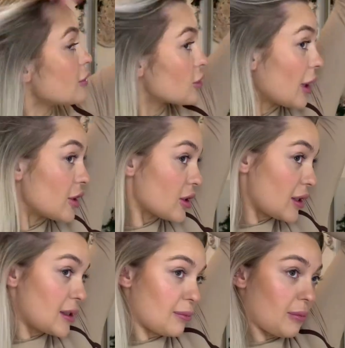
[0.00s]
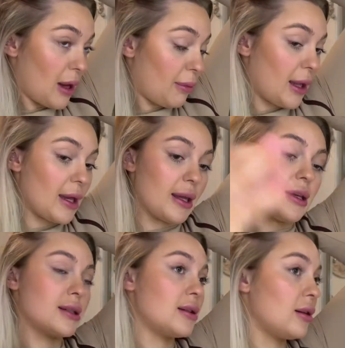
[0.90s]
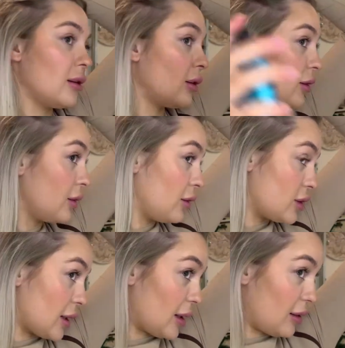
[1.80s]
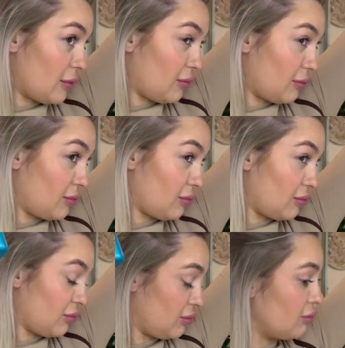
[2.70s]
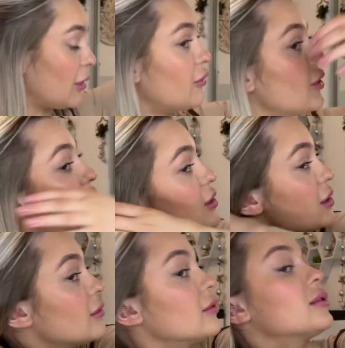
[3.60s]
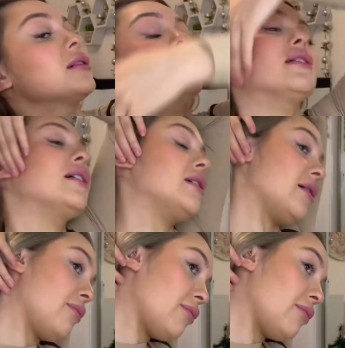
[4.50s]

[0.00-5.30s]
So I just apply this to my roots and I